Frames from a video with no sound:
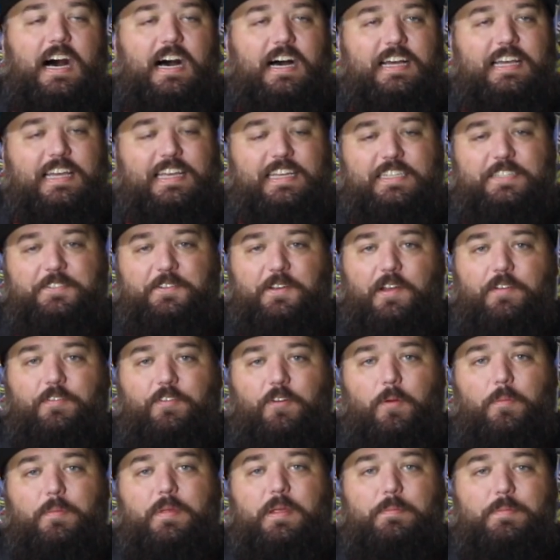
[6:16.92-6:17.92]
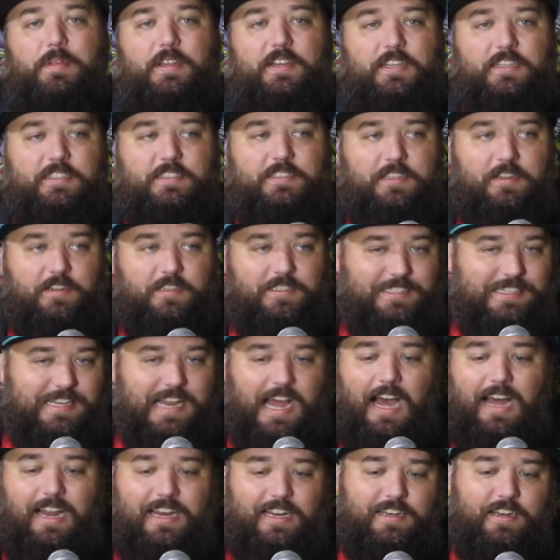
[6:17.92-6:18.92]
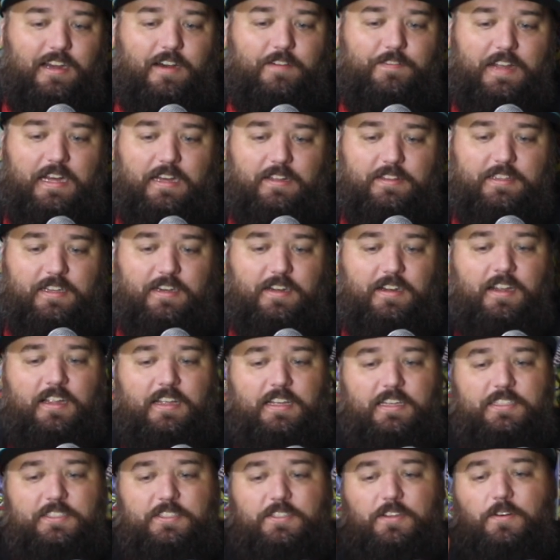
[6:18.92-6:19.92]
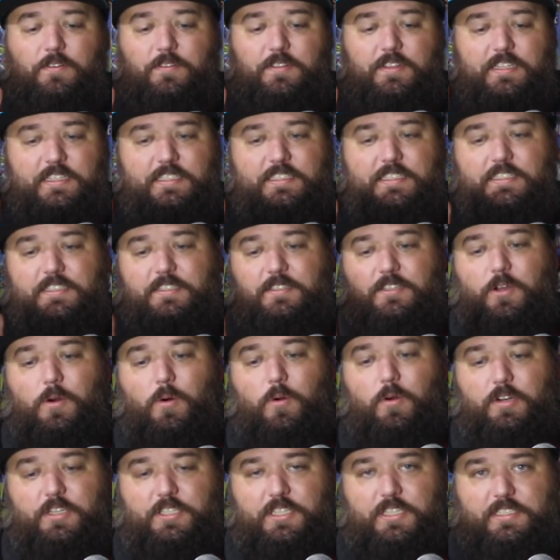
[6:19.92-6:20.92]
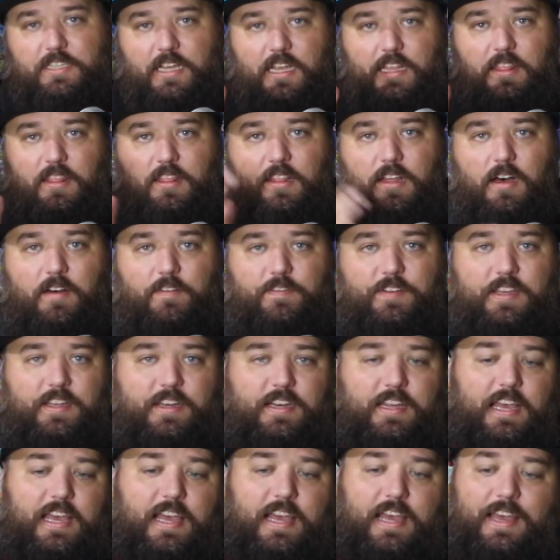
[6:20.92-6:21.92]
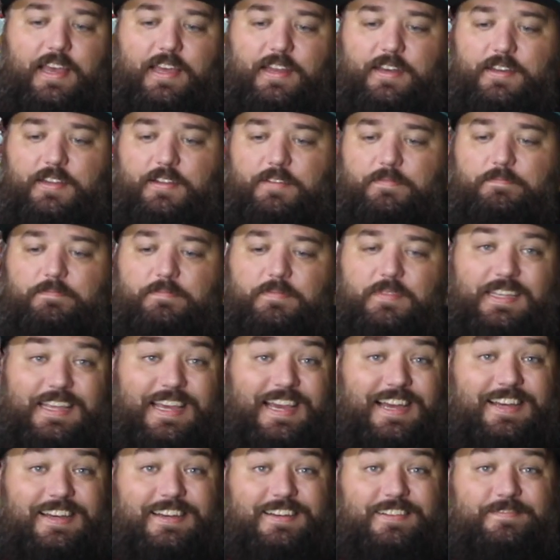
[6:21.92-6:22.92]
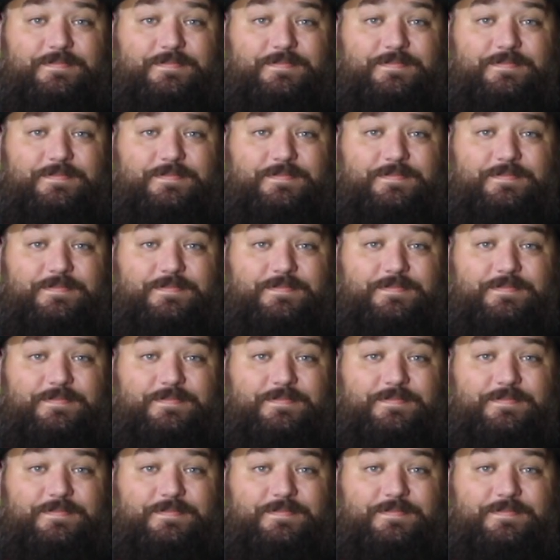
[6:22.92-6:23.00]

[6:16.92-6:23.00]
history for me because there's not enough out there. So this is gorgeous. I love it. And yeah.